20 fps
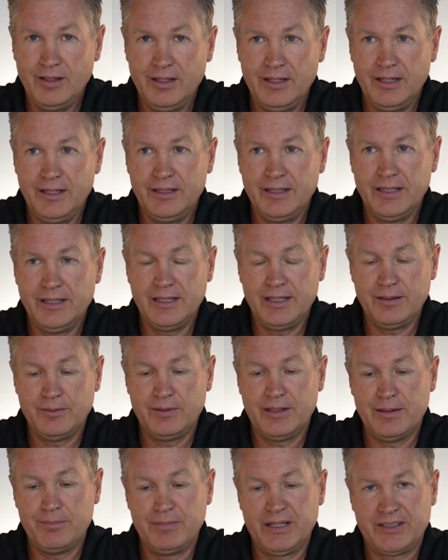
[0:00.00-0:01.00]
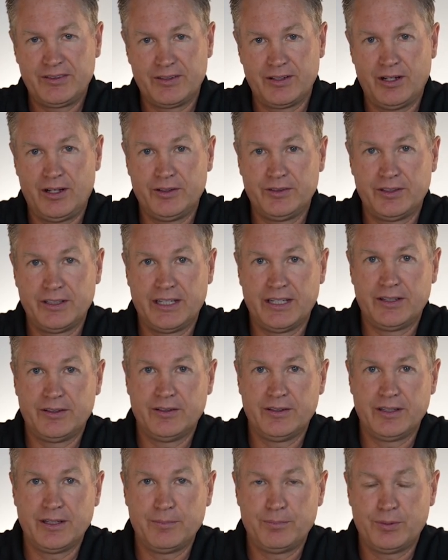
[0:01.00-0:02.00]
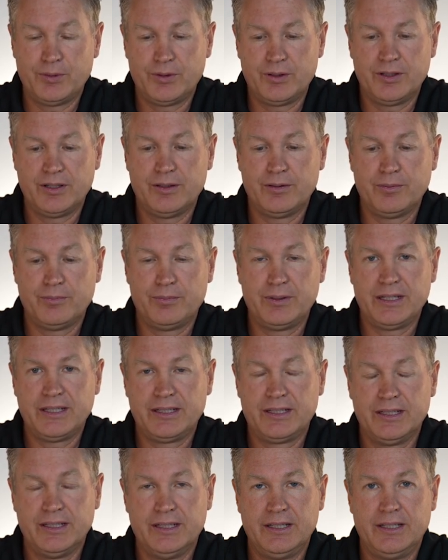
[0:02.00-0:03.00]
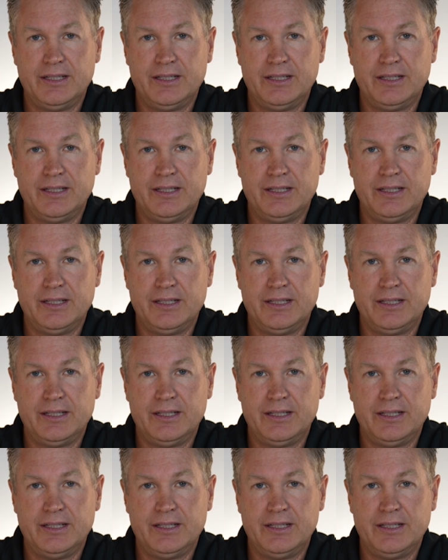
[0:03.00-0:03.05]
And then they mix it all together and they put it in a big